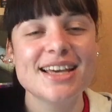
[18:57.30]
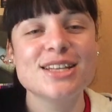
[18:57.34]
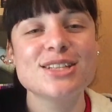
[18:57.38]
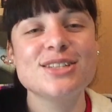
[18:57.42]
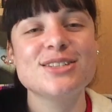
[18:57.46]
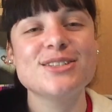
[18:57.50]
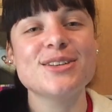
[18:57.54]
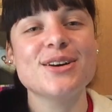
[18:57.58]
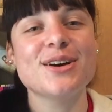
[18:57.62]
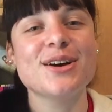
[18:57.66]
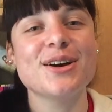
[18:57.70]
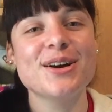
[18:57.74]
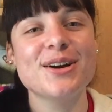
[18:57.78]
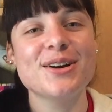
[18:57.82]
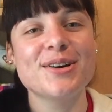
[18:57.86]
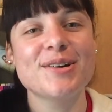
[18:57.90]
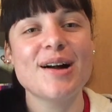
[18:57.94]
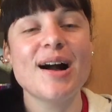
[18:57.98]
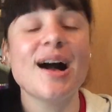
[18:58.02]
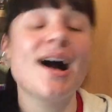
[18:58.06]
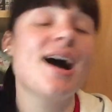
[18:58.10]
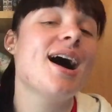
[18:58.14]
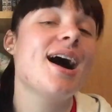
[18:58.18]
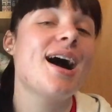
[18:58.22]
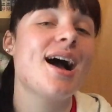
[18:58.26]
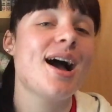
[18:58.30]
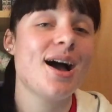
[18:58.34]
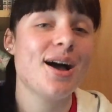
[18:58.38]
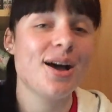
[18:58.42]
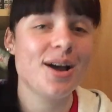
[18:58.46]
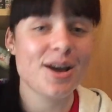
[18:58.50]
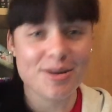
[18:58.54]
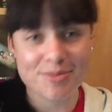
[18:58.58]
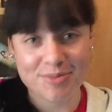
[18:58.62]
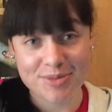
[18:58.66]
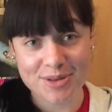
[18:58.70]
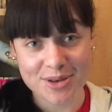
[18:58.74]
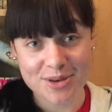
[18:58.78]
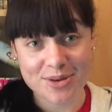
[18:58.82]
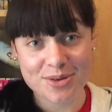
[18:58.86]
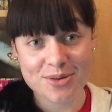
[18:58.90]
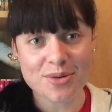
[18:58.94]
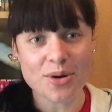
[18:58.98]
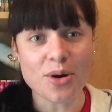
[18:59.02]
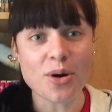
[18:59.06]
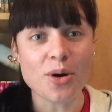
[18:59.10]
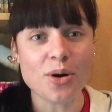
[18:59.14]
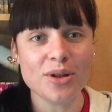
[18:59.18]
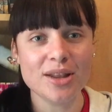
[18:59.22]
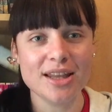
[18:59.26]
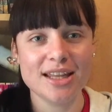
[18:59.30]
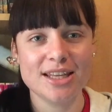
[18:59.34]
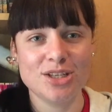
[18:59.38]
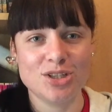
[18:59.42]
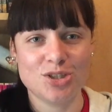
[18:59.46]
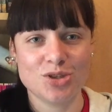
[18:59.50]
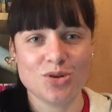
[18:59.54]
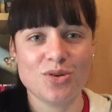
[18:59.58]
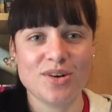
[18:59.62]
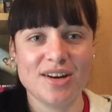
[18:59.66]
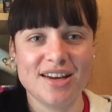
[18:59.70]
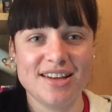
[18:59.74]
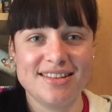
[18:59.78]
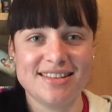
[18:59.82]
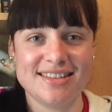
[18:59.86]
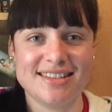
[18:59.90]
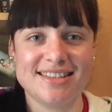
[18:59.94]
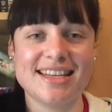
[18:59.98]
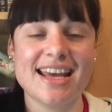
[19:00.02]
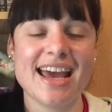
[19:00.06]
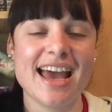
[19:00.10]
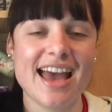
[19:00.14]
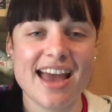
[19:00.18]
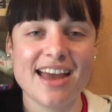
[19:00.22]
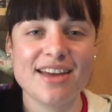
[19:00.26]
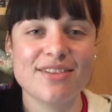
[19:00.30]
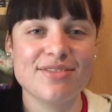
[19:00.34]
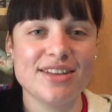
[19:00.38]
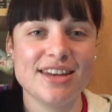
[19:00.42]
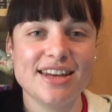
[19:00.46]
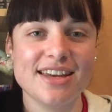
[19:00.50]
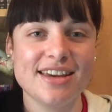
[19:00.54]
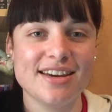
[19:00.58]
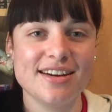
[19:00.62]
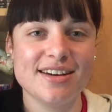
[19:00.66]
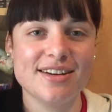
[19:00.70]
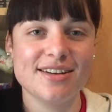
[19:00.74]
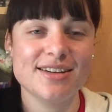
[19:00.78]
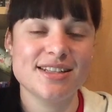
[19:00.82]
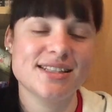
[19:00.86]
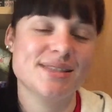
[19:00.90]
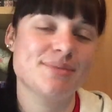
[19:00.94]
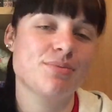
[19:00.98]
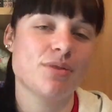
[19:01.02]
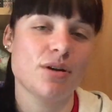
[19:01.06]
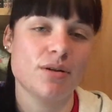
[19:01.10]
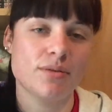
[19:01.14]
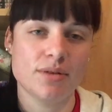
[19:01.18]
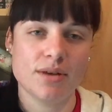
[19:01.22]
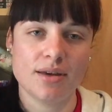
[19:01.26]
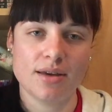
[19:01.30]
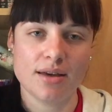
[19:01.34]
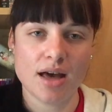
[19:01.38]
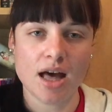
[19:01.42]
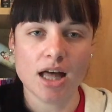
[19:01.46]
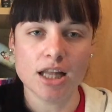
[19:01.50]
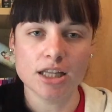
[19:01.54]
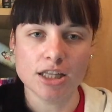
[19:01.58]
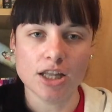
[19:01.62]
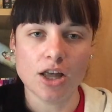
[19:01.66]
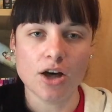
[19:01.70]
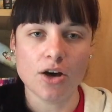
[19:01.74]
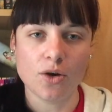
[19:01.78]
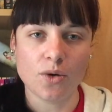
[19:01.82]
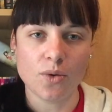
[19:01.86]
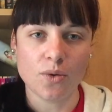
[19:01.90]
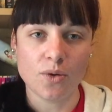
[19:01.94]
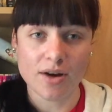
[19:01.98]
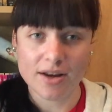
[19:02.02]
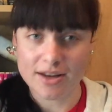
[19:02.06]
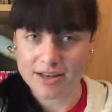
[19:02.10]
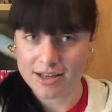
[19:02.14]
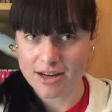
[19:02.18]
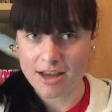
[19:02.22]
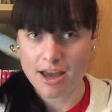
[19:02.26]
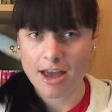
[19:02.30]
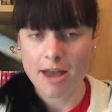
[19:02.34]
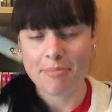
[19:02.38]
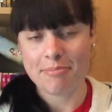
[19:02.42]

So I hope you all enjoyed this tag video. It's probably a long one,